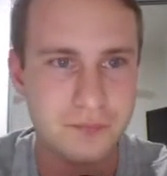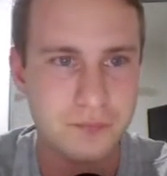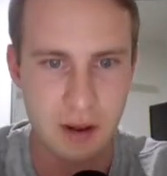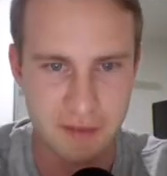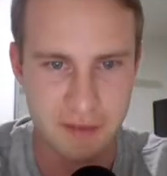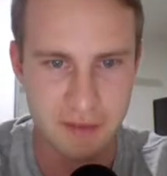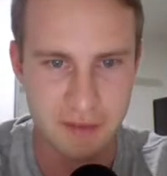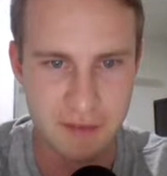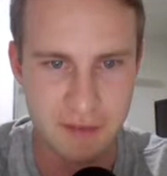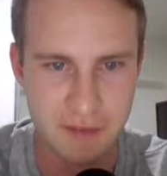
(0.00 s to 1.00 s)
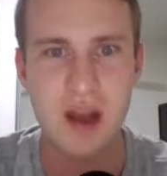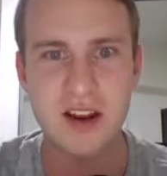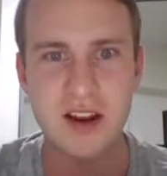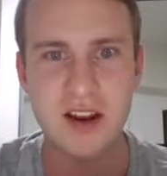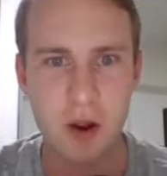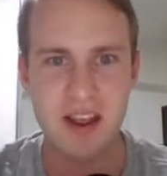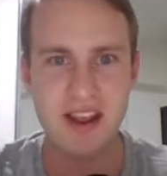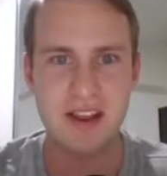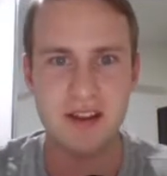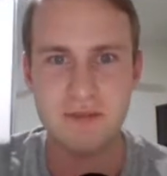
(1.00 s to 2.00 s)
I think this highlighted quote
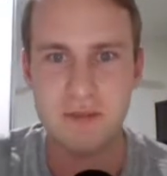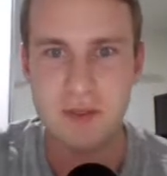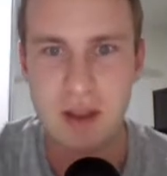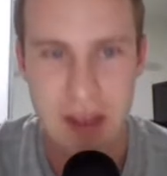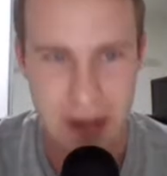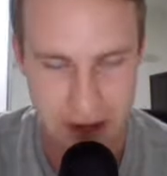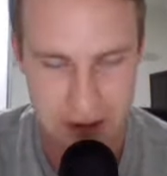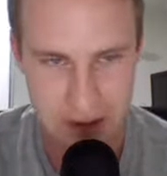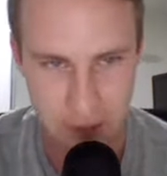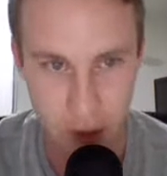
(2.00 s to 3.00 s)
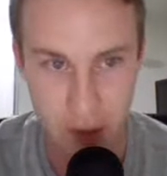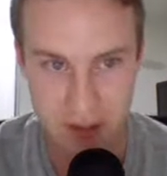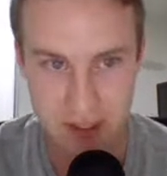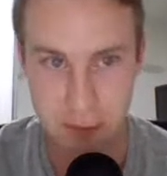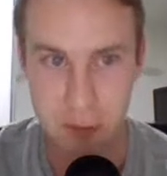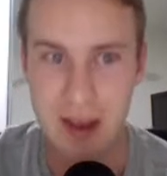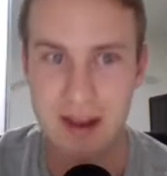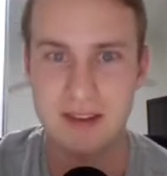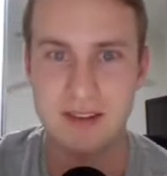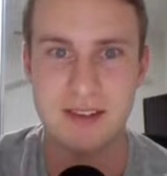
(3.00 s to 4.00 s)
here well
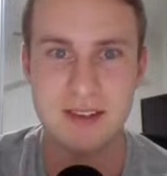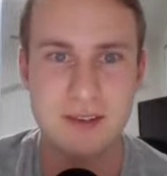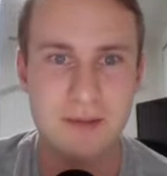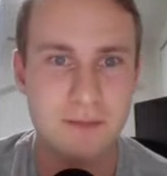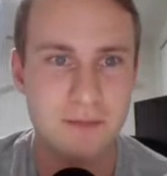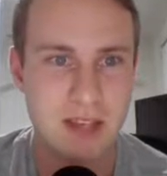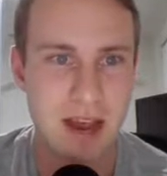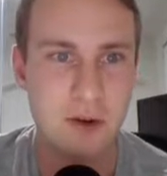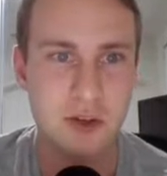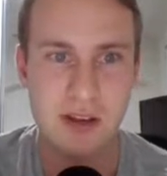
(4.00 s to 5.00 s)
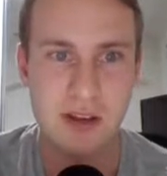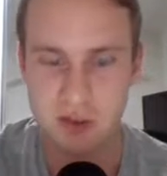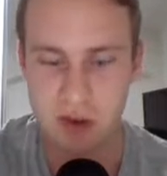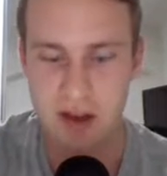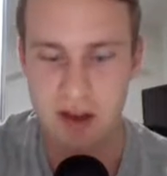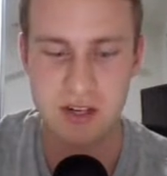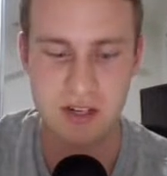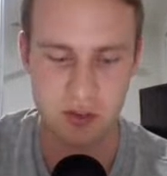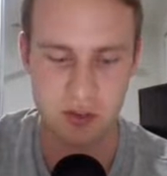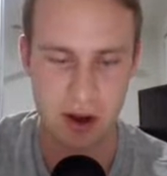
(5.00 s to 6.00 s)
explains Tattooed Chef's strategy
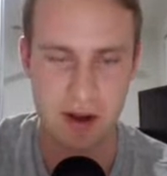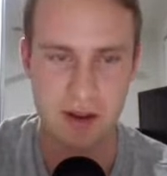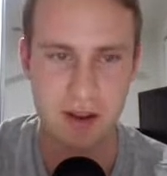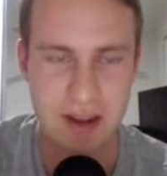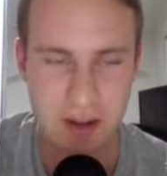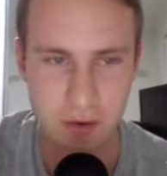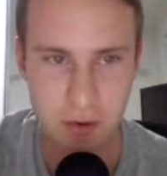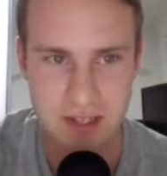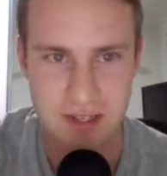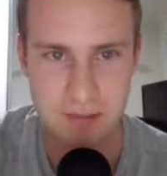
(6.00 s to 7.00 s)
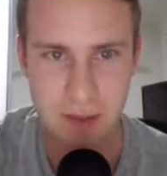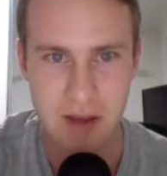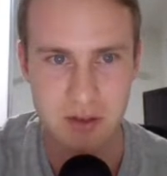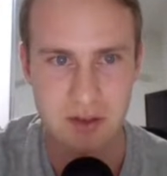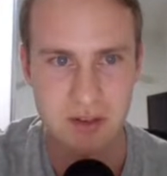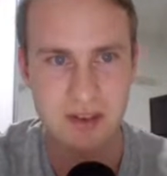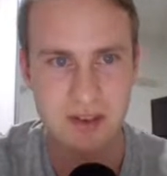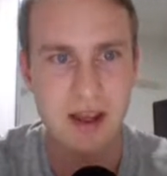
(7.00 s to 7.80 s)
to try to increase margins.